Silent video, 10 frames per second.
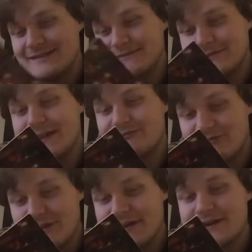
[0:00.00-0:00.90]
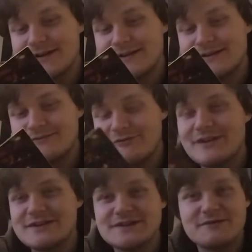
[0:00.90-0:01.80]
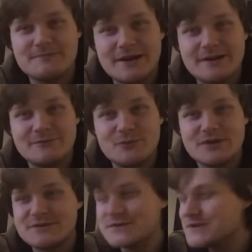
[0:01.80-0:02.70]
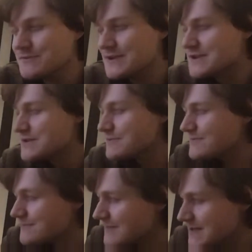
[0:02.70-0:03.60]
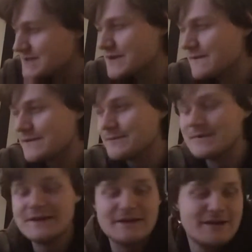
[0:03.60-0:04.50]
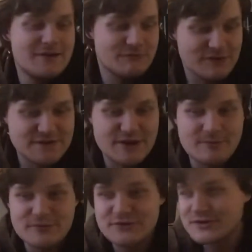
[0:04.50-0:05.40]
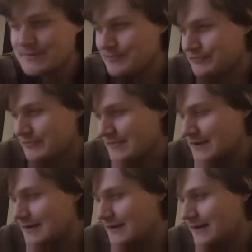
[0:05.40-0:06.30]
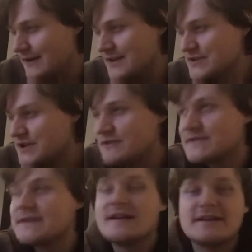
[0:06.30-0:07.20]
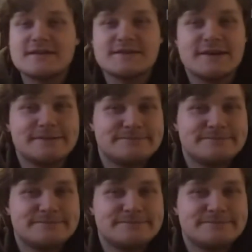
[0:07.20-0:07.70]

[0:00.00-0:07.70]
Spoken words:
Yeah, rare Ed Sheeran painting which deserved to be raised that much. And Ed Sheeran signed a guitar.